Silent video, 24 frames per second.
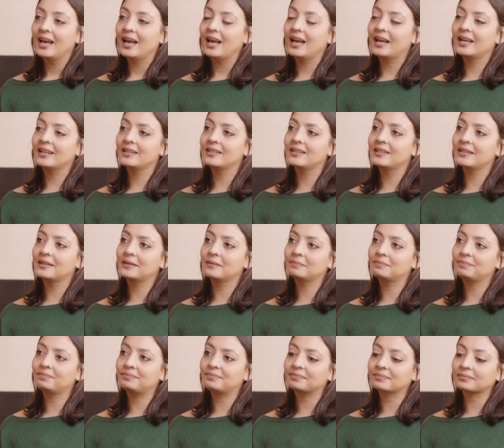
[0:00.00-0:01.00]
and
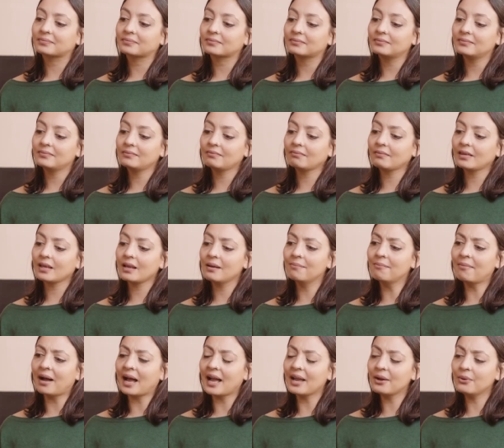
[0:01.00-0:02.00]
um,
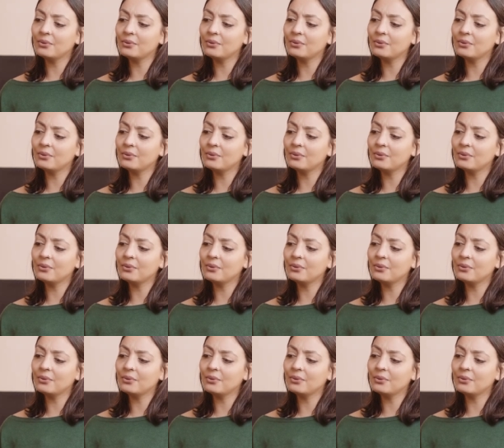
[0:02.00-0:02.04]
but I